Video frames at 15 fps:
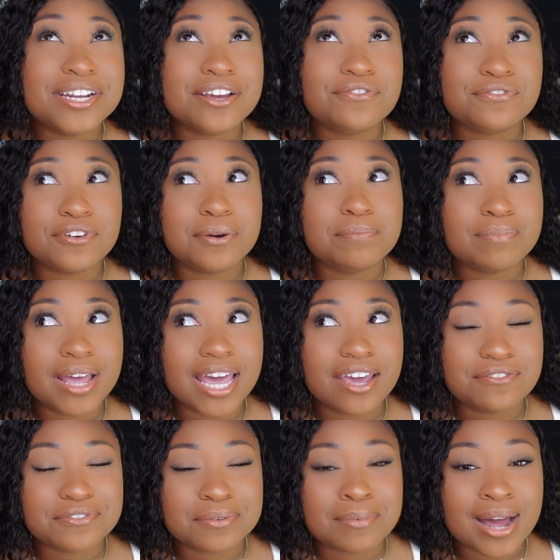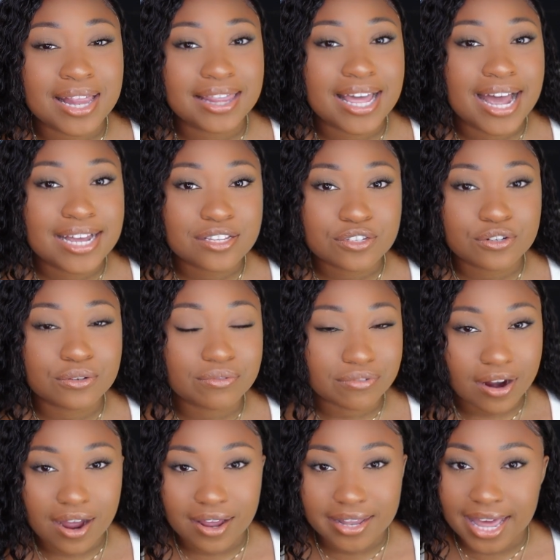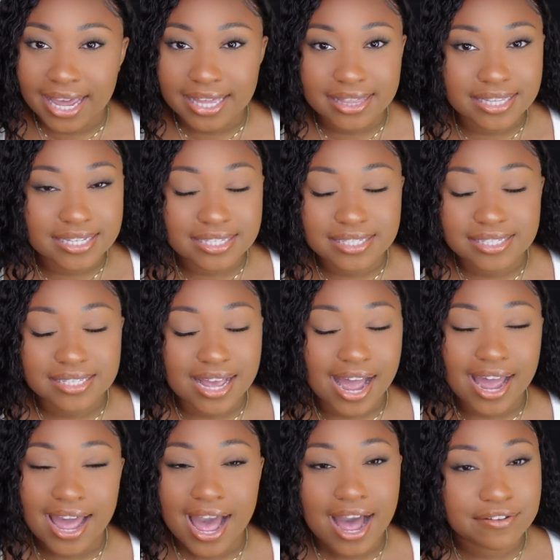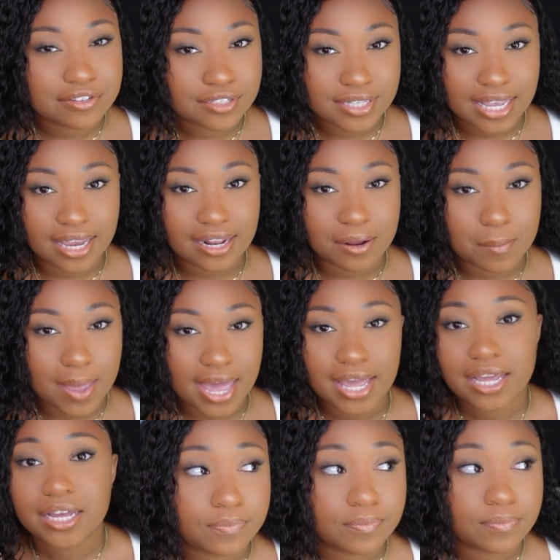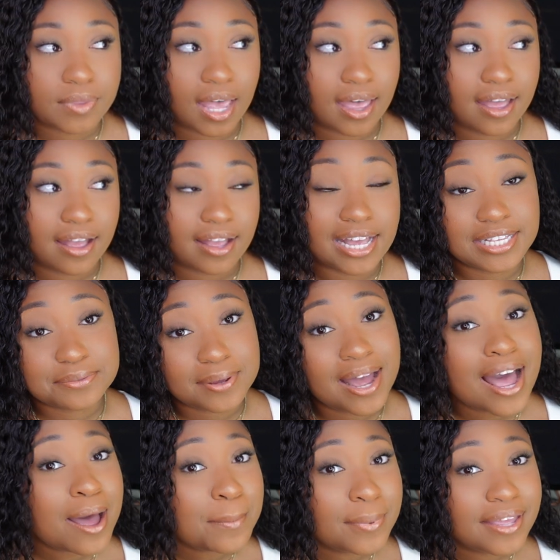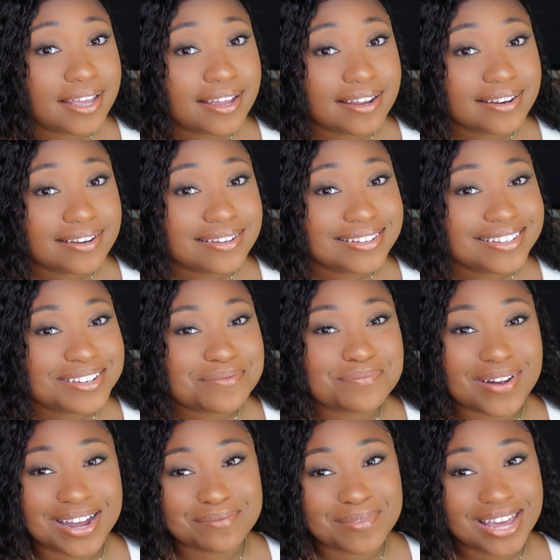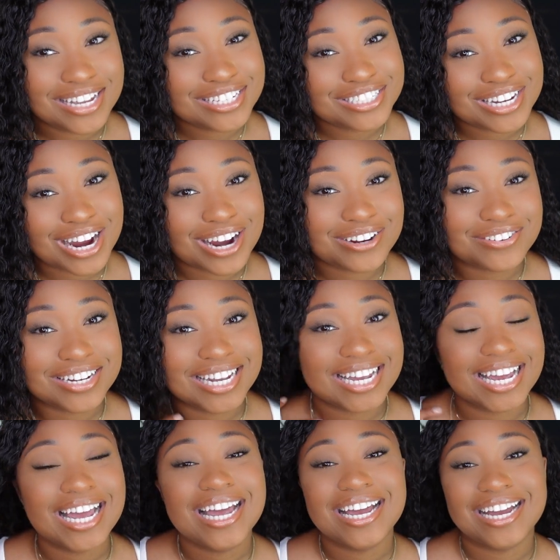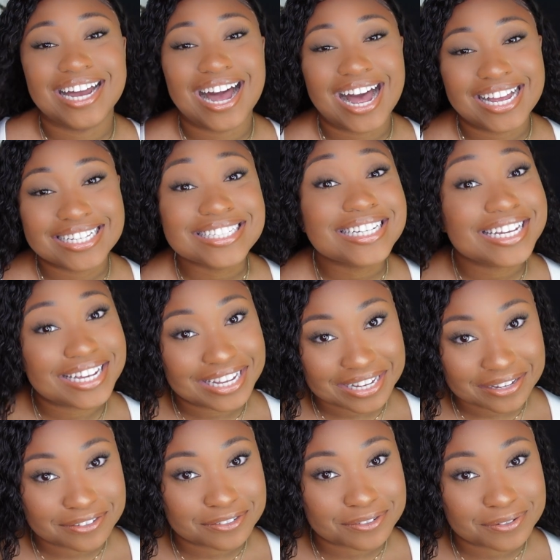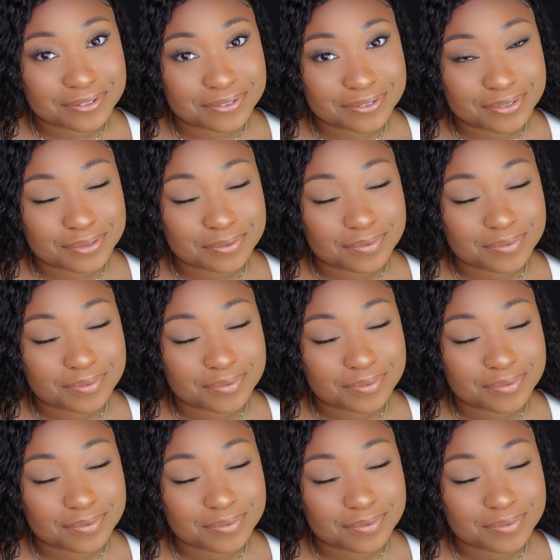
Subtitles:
it for May for my last hurrah, like this, I have to take it in May. Guess what happened? My May GRE got canceled.